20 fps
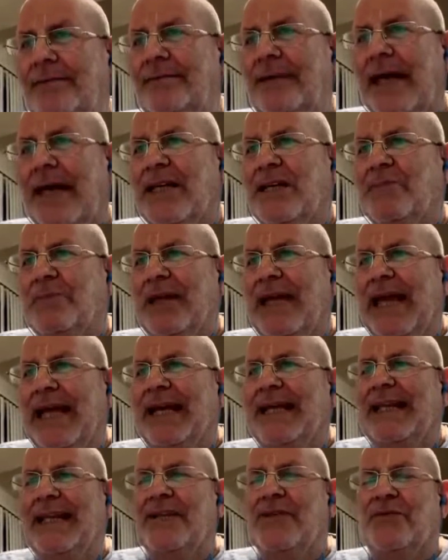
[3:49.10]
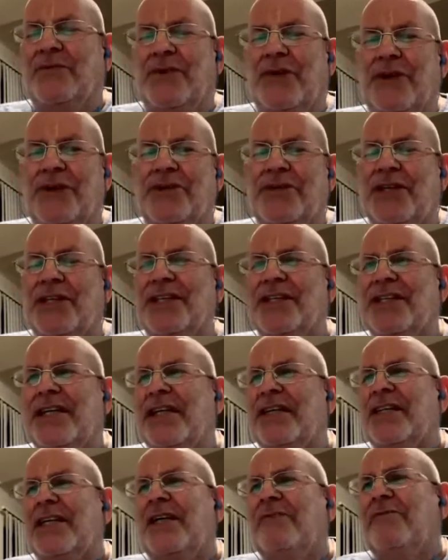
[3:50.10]
explained this verse in
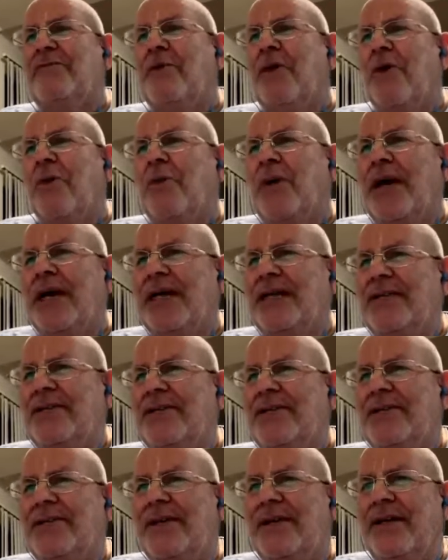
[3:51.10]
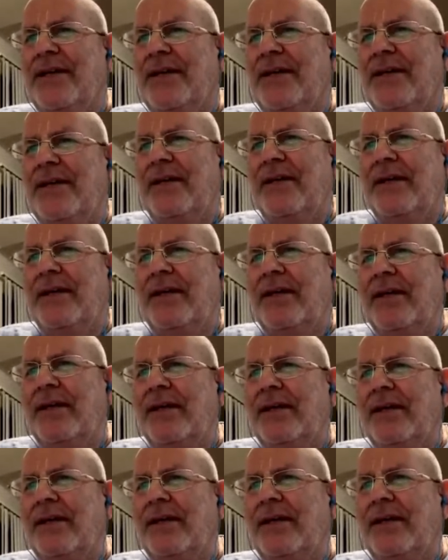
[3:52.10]
64 ways
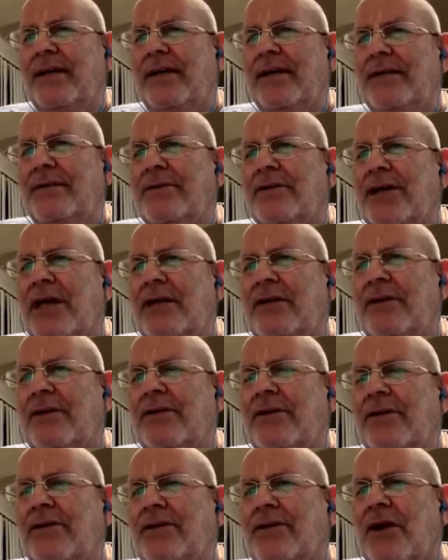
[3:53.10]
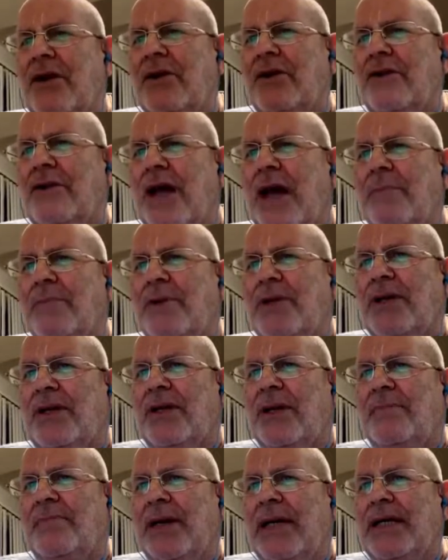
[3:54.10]
in Chaitanya
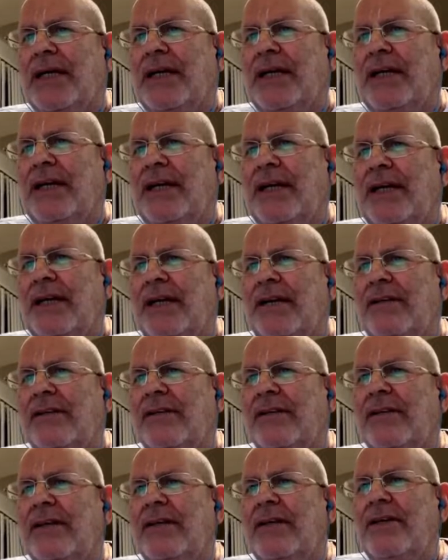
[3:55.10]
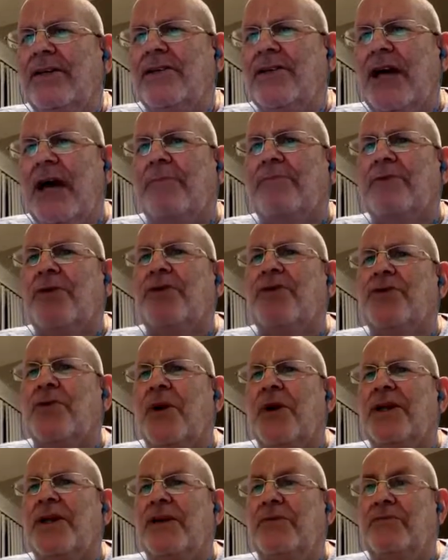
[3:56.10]
Charitamrita Madhya Lila, chapter
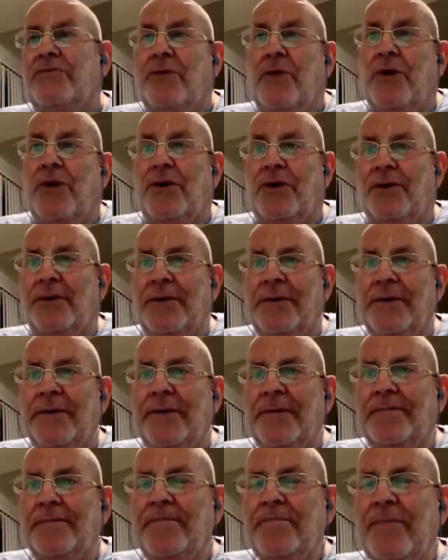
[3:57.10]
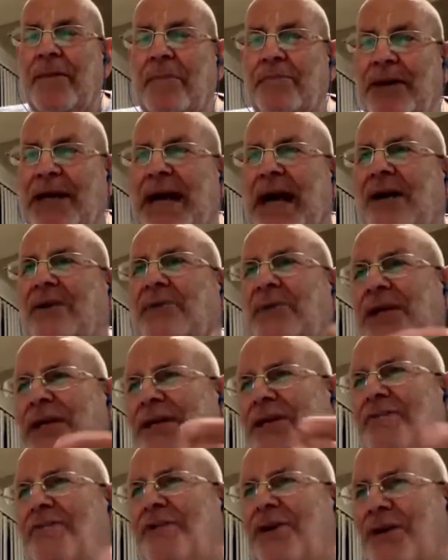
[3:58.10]
24. But I'll read
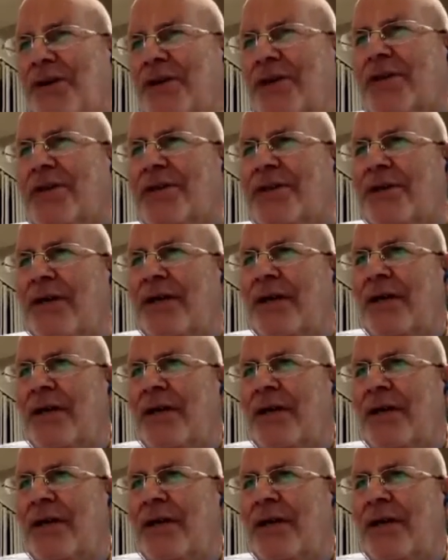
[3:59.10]
the verse.